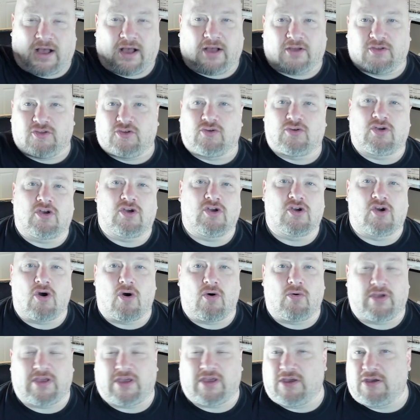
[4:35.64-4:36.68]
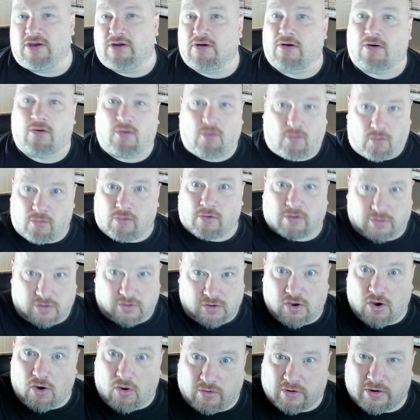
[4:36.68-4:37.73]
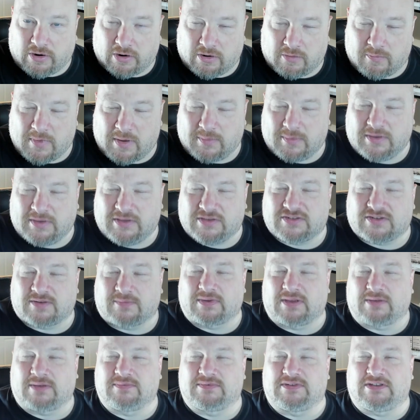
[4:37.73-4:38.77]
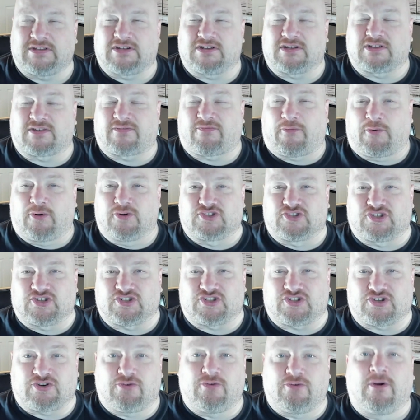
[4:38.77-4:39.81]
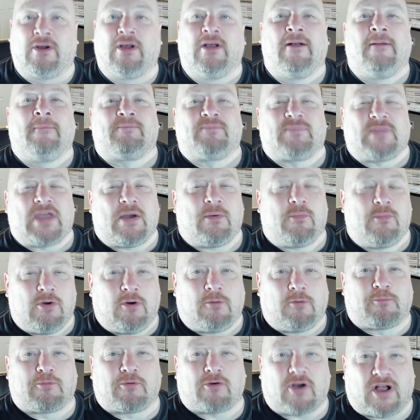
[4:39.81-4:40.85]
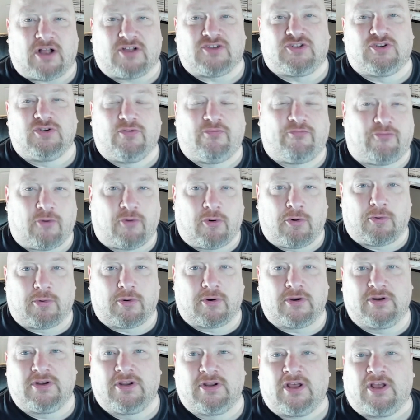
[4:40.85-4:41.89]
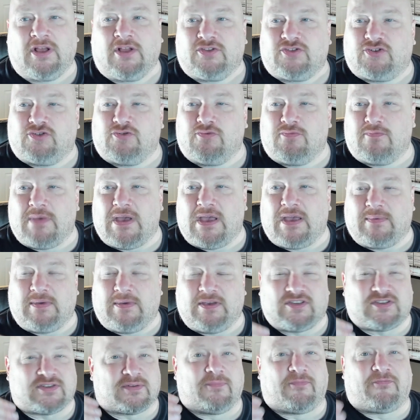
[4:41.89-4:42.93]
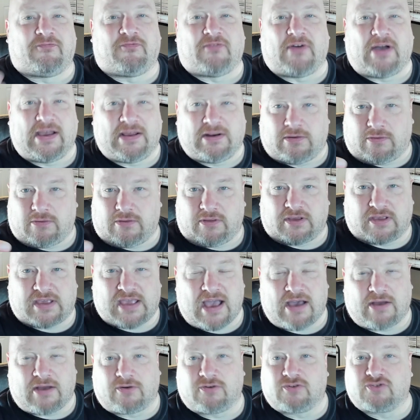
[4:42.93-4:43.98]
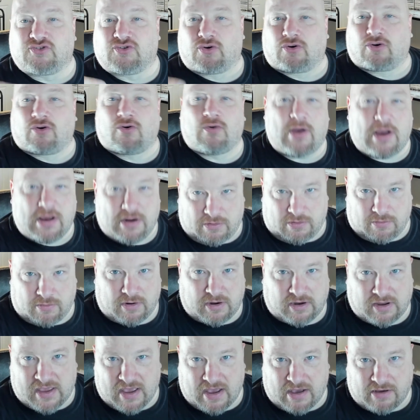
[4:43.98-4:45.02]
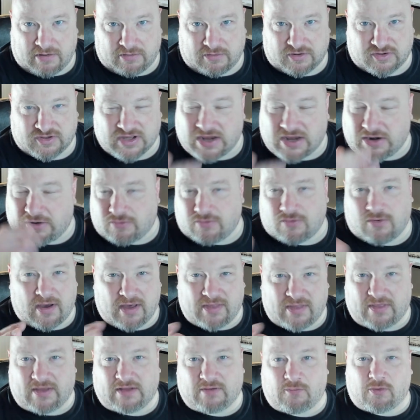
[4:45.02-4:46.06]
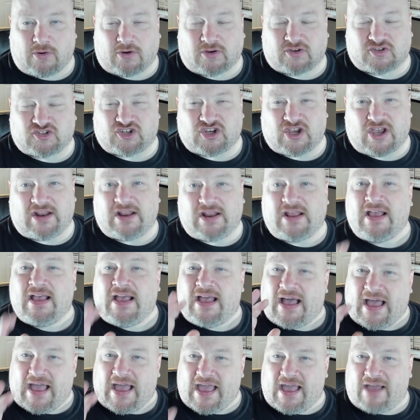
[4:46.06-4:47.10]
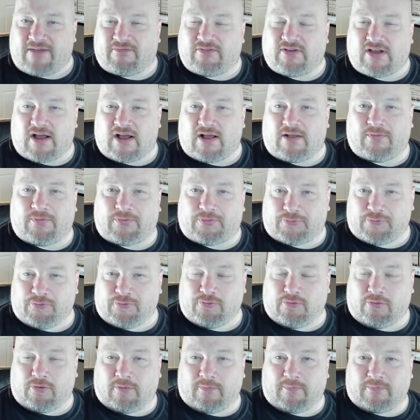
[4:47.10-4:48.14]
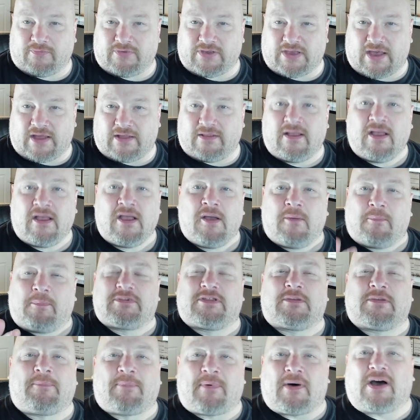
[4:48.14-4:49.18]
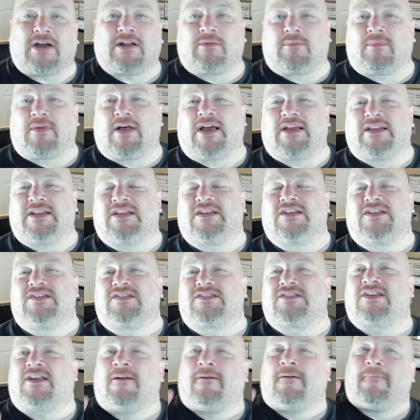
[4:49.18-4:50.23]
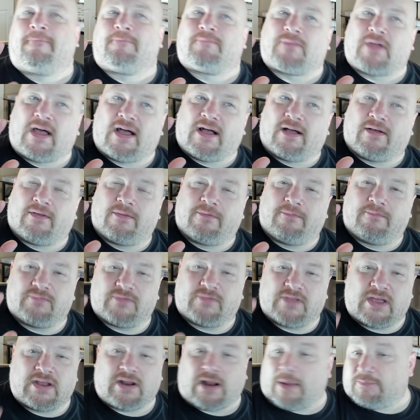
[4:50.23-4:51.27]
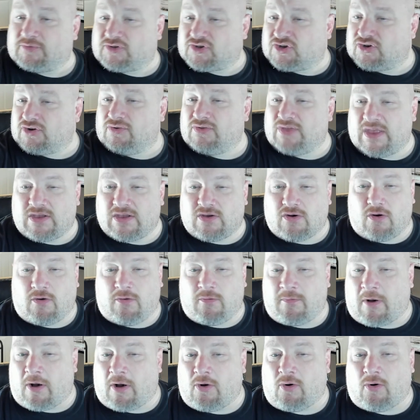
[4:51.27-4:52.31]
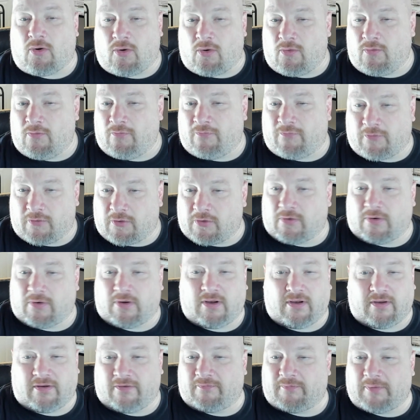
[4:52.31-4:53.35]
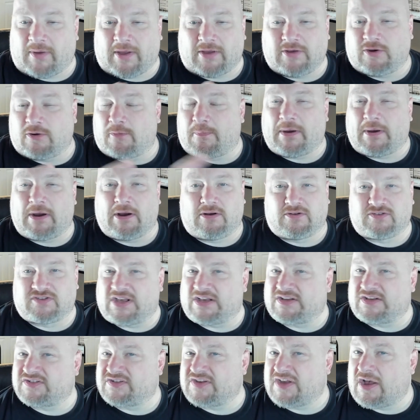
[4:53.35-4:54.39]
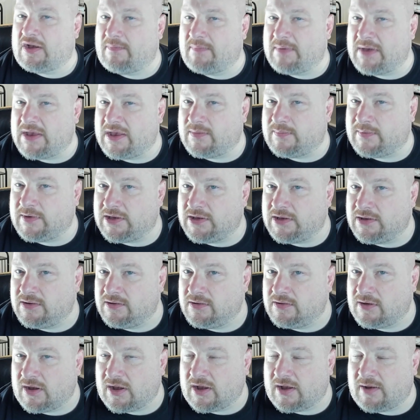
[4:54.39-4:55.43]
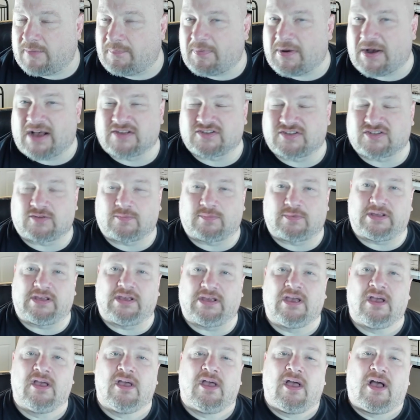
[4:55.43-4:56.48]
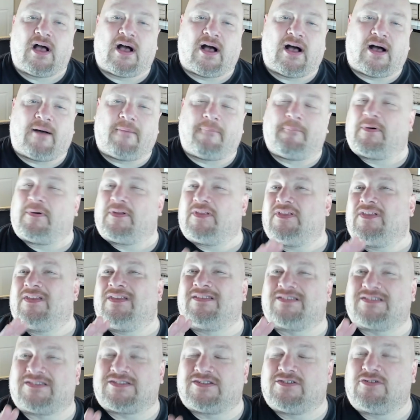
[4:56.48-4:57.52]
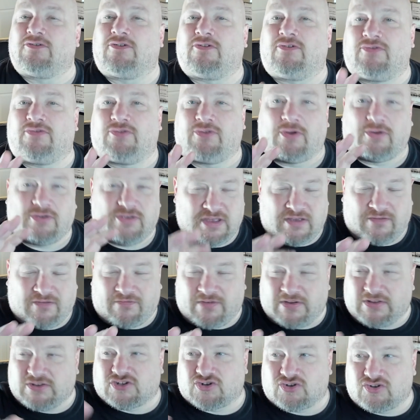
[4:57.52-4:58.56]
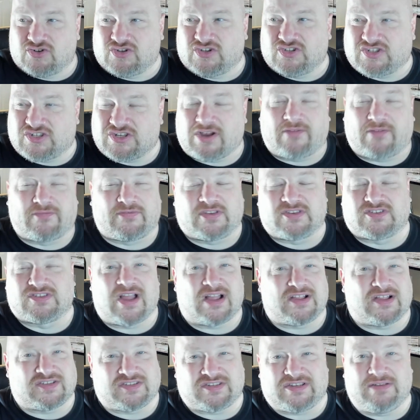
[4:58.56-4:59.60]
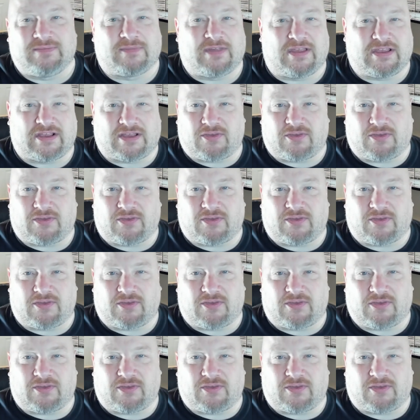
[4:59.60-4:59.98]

you can go here or go here. Maybe sometimes he just forces you. That will prod you forward to maybe some final encounters or greater encounters. I don't know how that works yet. I haven't gone through them yet. But the bottom line is, and I'm sure they go over about your parents' exile, maybe, possibly. But it's still, the adventure itself does not seem like a